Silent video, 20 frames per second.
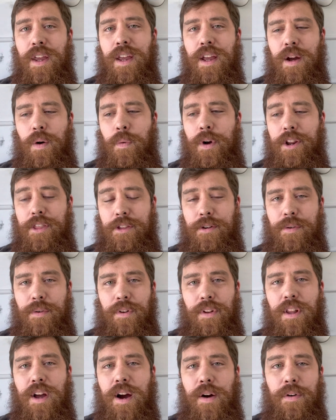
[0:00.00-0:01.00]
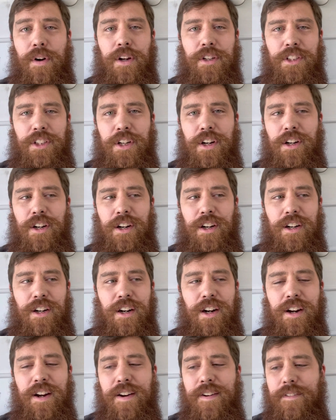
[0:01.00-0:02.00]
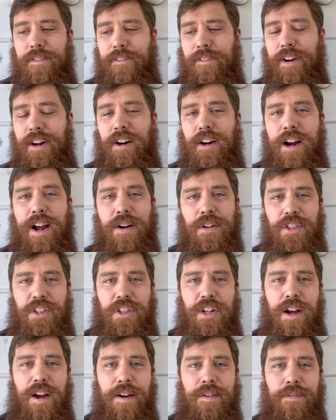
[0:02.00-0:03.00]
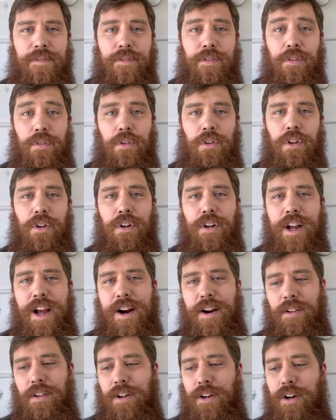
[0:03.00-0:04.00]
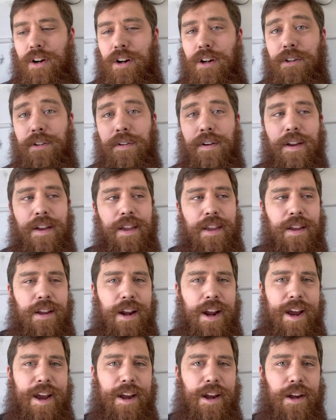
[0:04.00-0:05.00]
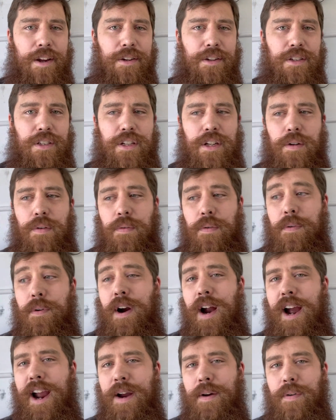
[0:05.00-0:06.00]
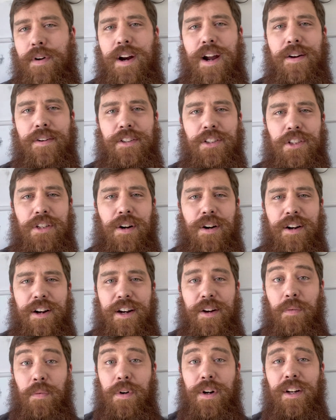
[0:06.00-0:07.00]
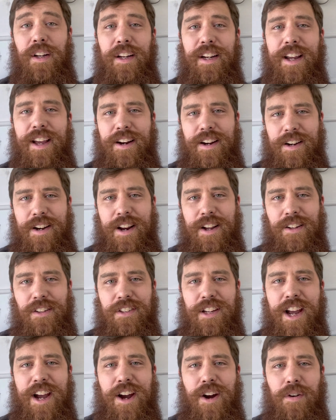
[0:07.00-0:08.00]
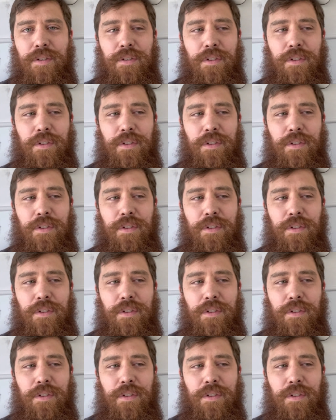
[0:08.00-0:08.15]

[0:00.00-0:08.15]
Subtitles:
went through a lot when I was younger, figured out stuff, learned how to learn. And right when I was starting to really get it nailed down,